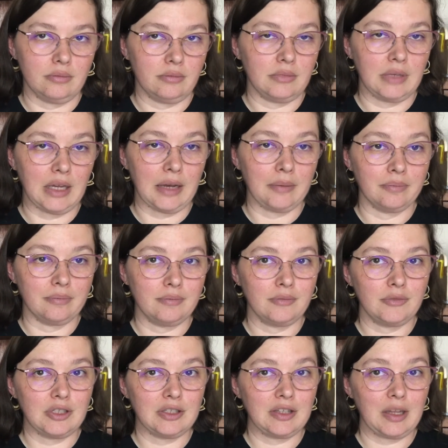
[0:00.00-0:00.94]
Yeah,
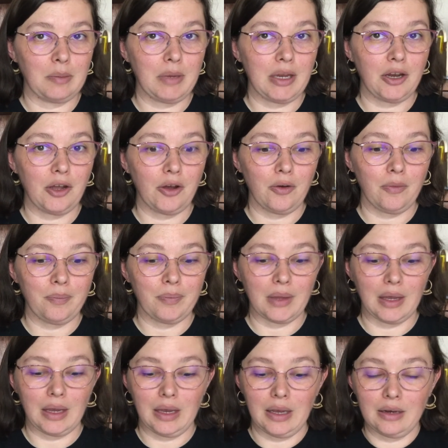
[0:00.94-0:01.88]
just let me know,
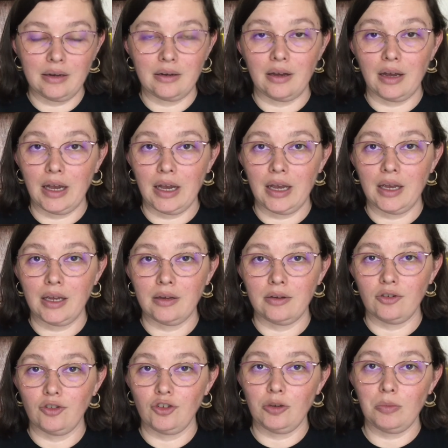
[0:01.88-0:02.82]
and I
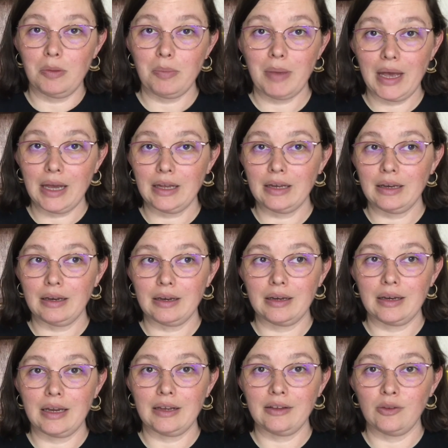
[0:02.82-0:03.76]
should be back
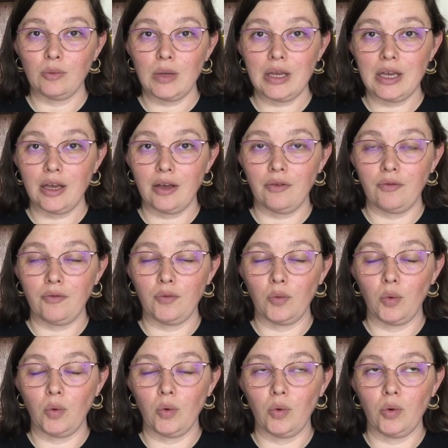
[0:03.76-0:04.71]
next week
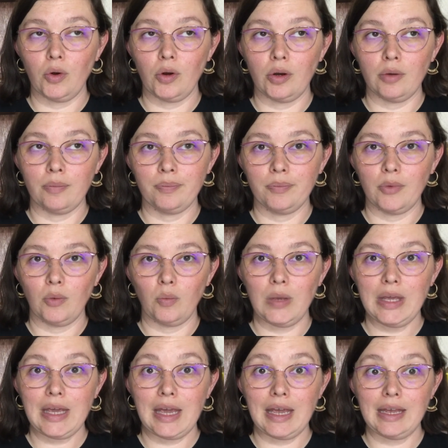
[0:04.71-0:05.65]
for
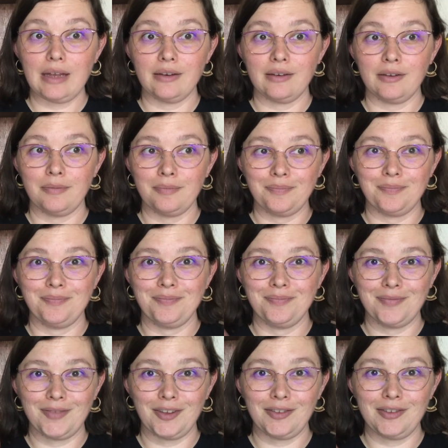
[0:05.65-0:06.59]
week 8.
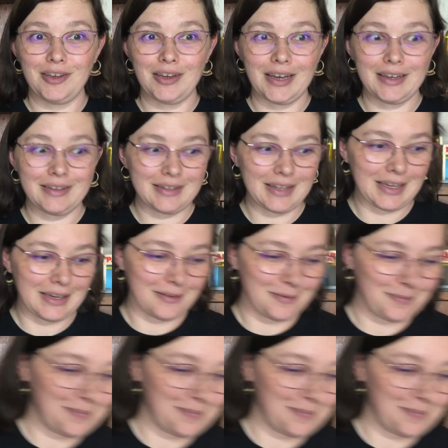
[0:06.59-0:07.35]
See you guys then.